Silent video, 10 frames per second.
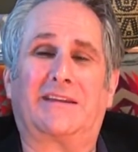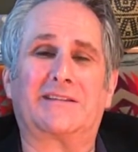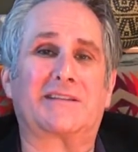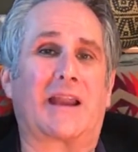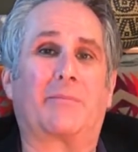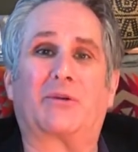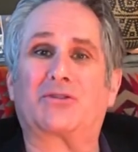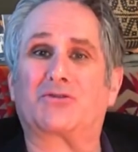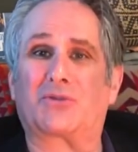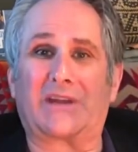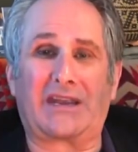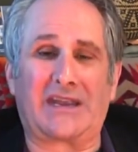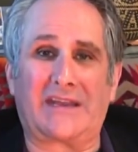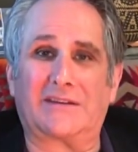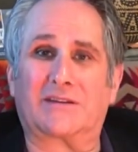set up a
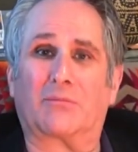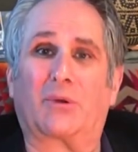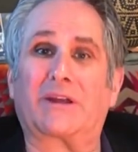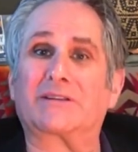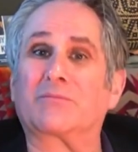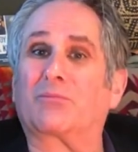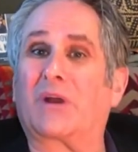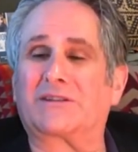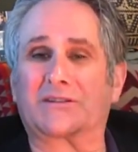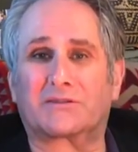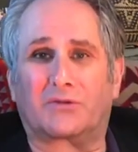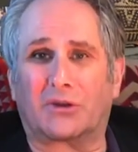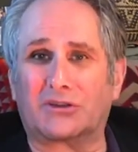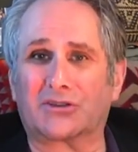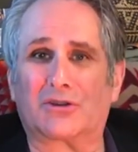tree and to bring some presents for
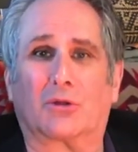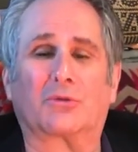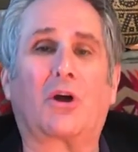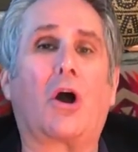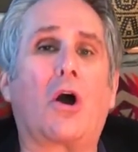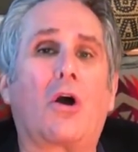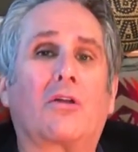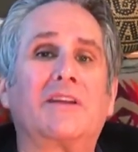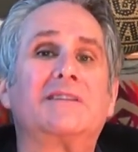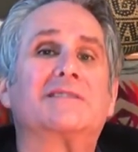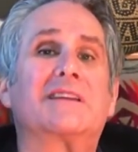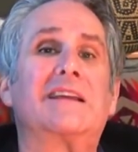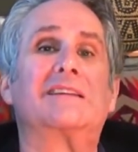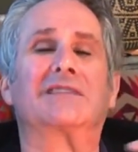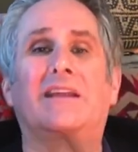his children. All of these
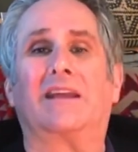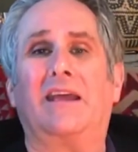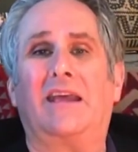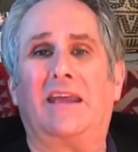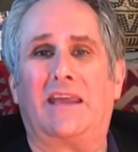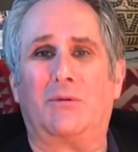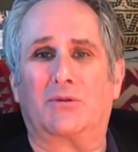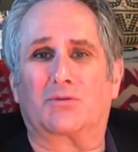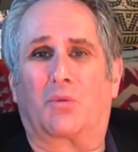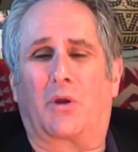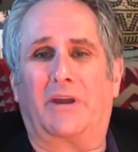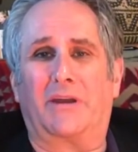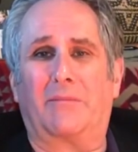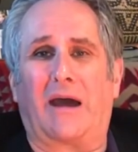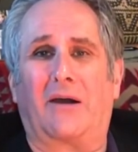things that he was worried
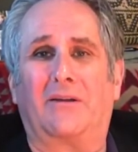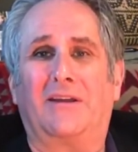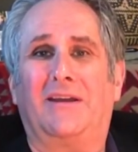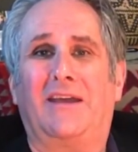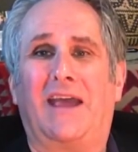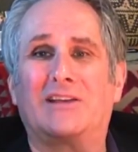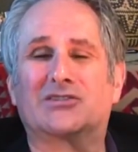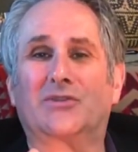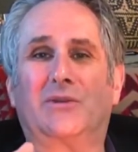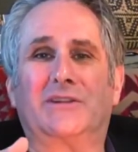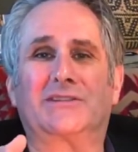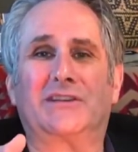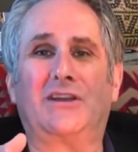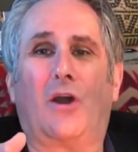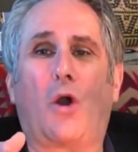about. As soon as
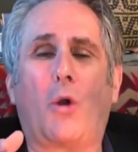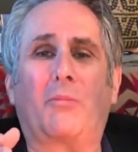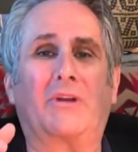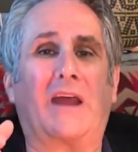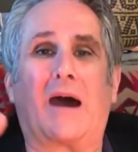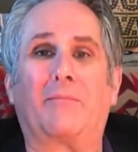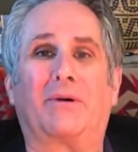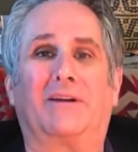he opened up,